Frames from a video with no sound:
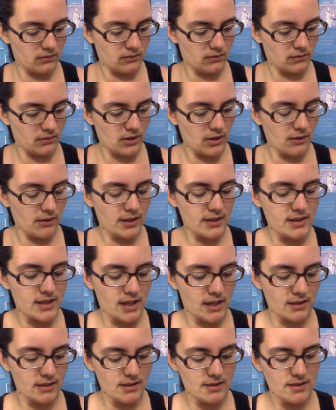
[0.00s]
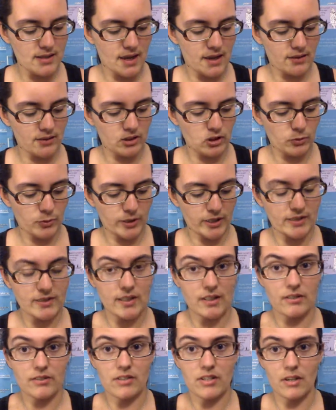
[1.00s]
no, I tightened this down a little bit because I
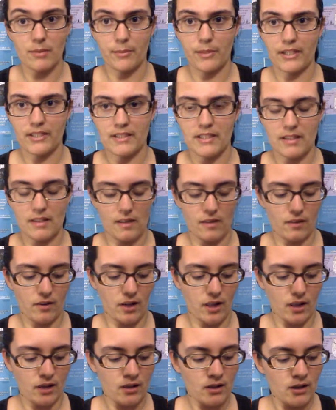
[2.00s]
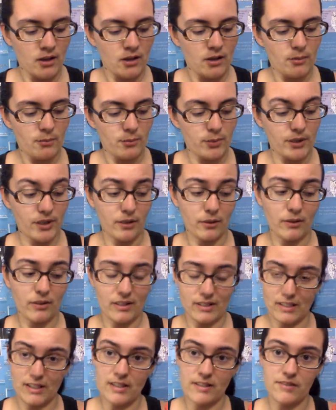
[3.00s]
used it on Bugsy the other day, but it
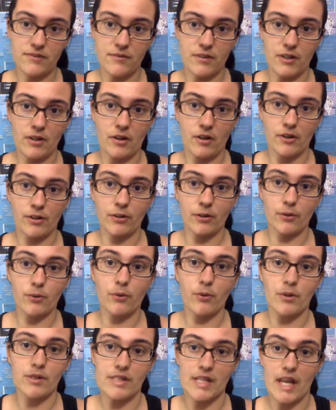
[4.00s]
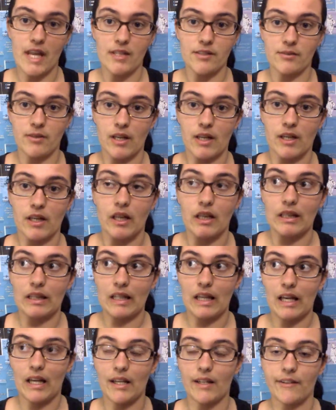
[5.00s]
does fit on her horse Azran a
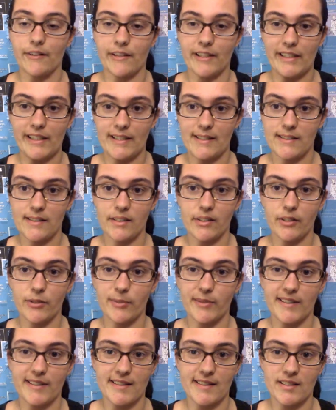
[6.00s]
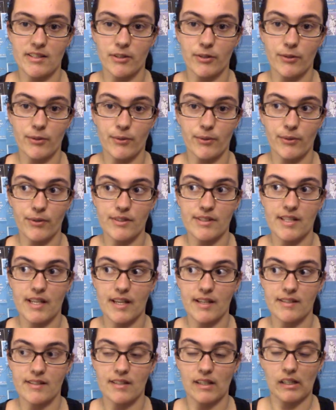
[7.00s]
lot easier because her horse
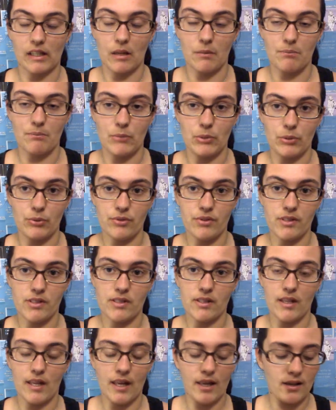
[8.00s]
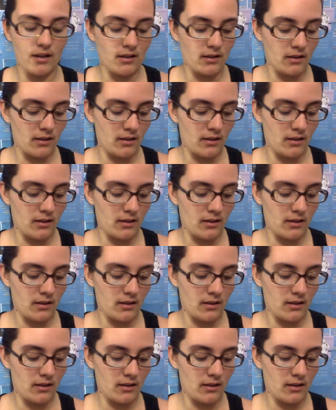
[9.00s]
has like a moose head.